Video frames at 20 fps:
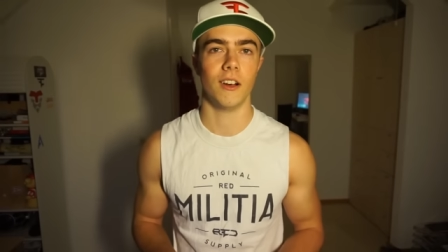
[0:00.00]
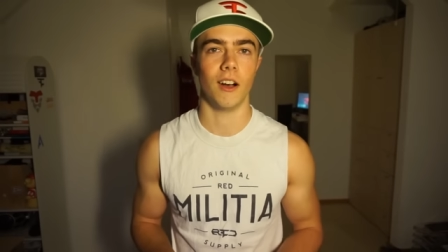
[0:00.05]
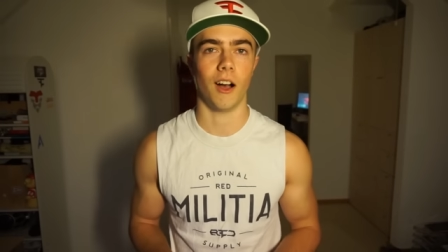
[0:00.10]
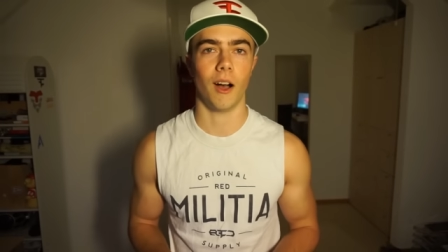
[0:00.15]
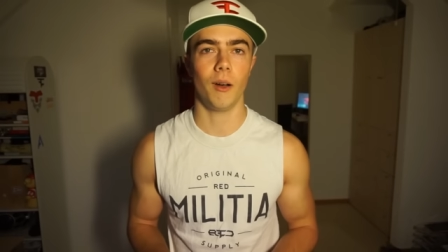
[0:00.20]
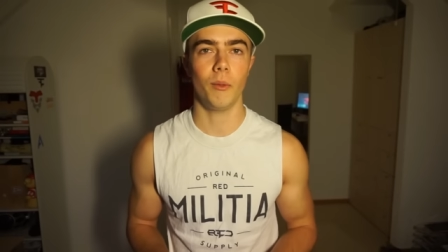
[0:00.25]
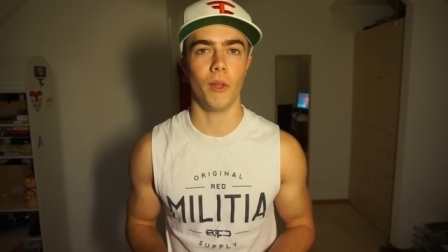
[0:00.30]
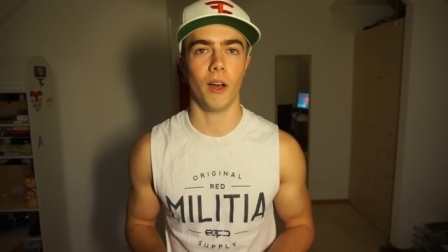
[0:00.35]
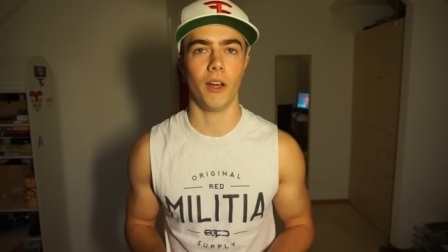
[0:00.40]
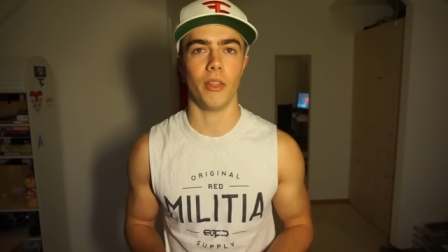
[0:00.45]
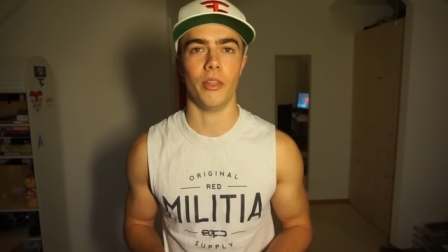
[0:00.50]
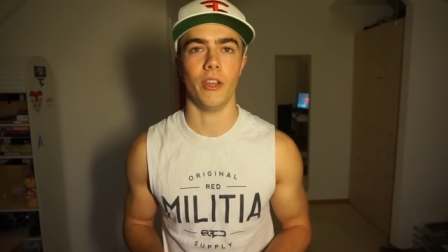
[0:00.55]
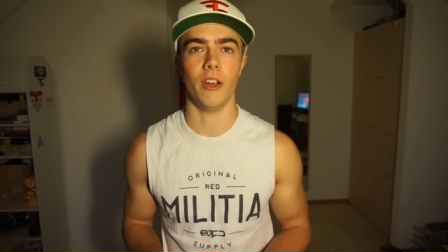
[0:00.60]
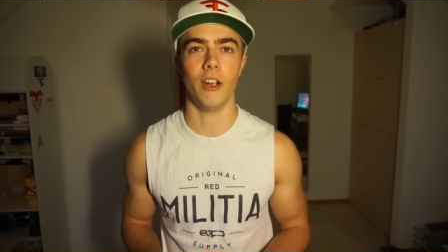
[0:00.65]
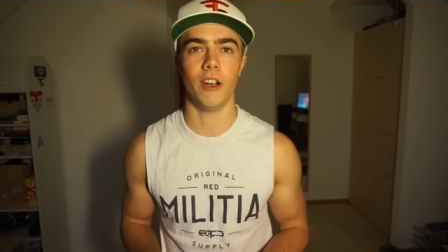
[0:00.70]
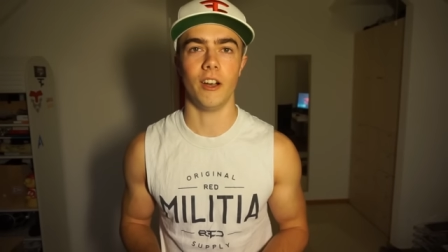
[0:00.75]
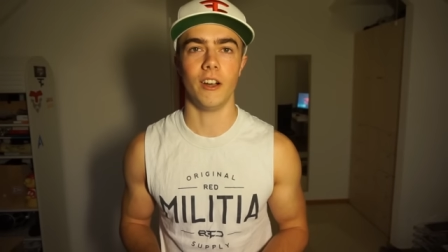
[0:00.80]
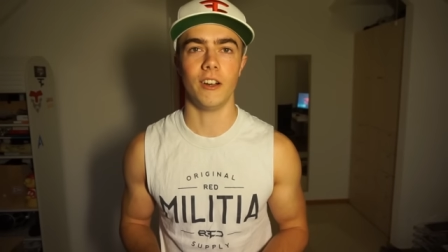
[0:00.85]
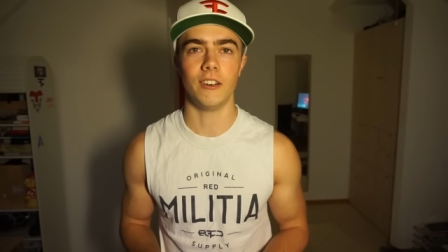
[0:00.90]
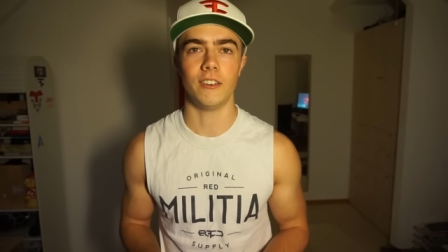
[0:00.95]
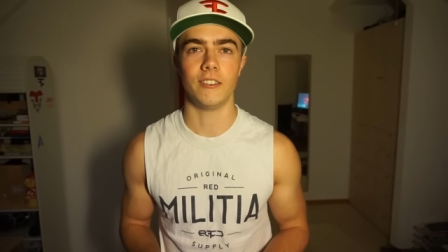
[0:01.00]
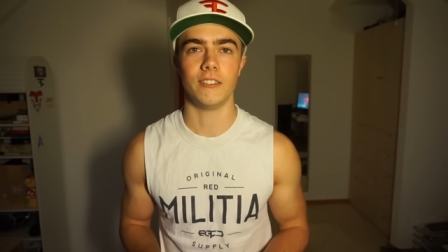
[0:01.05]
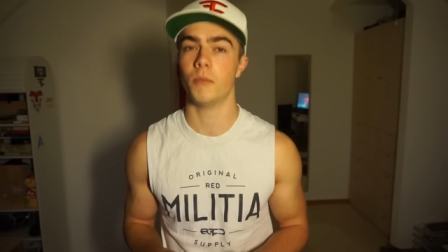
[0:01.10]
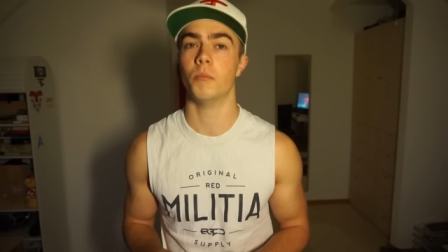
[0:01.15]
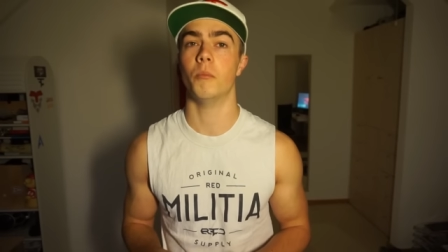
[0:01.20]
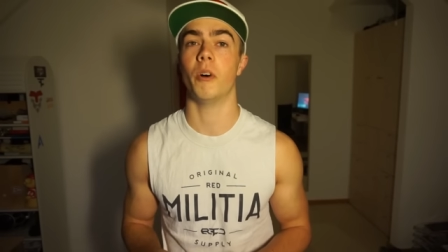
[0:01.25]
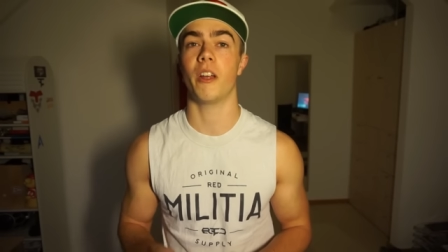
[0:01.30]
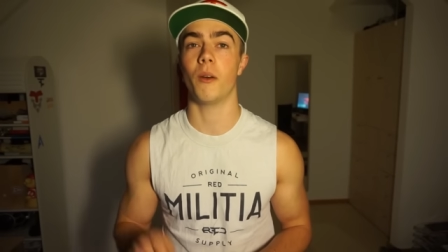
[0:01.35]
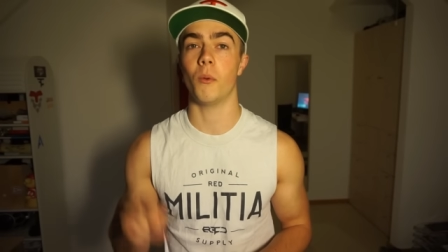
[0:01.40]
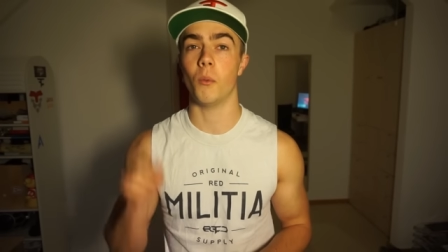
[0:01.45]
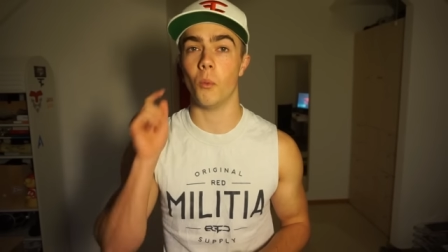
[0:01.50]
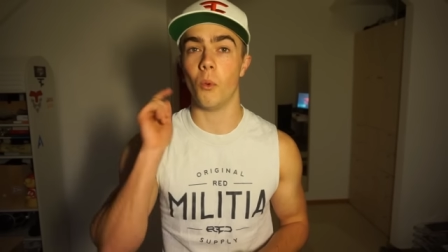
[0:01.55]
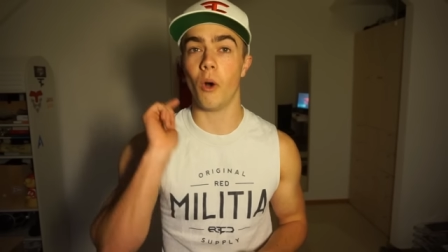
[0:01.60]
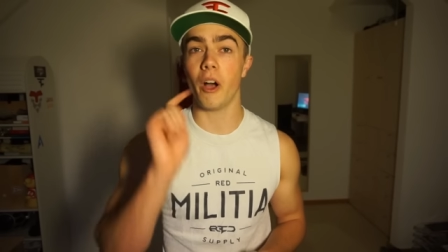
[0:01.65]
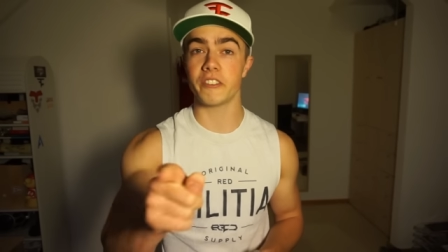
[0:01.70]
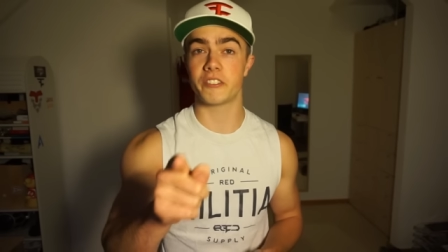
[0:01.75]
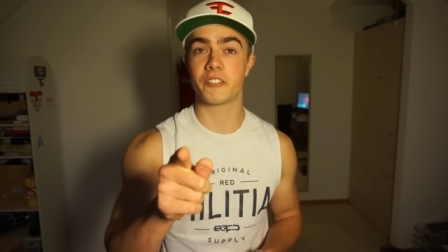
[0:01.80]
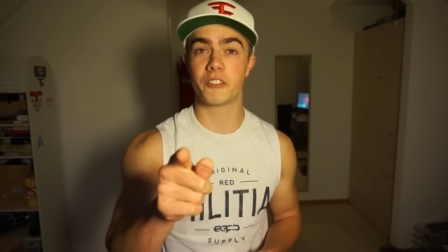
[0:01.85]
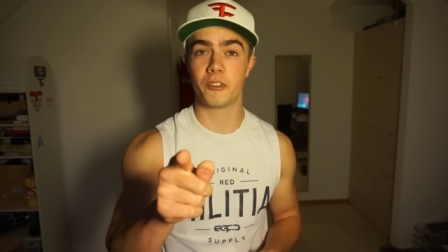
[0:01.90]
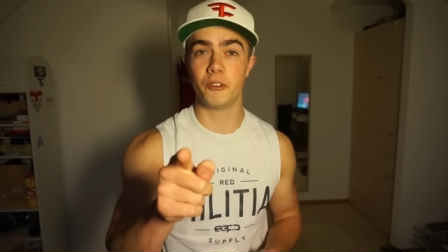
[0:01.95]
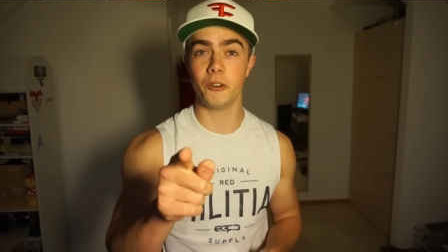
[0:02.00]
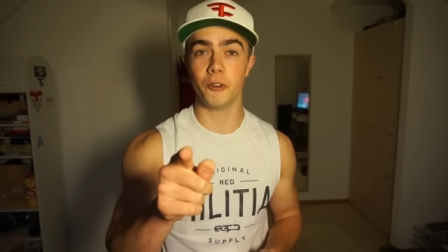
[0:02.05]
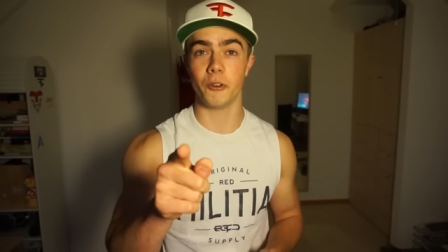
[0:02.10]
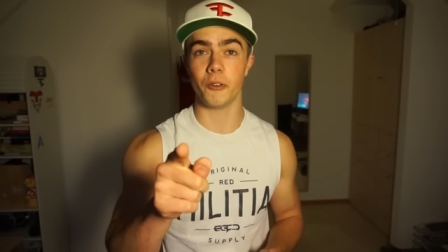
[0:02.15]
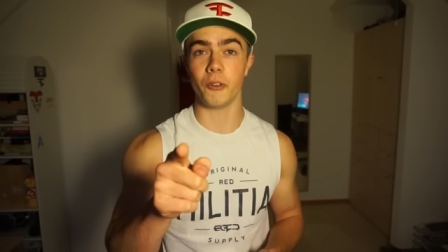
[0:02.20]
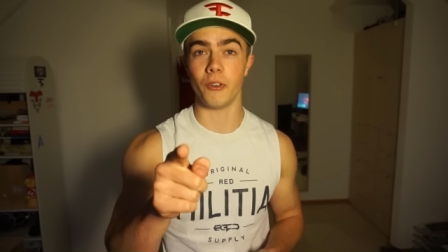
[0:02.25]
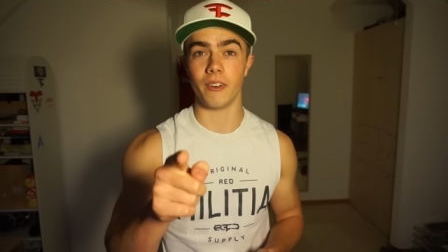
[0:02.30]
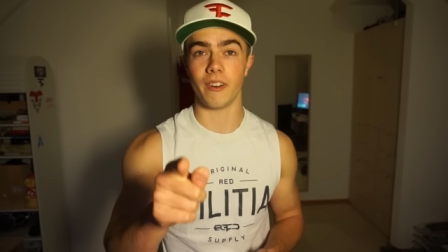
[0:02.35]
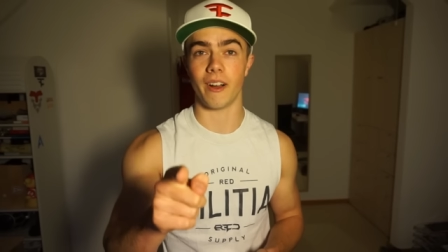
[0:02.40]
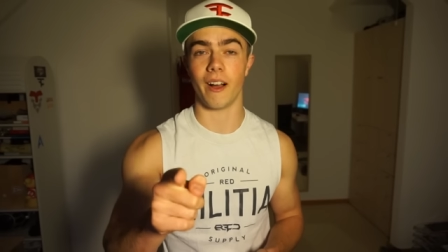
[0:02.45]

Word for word: I'm not there, but it was cool.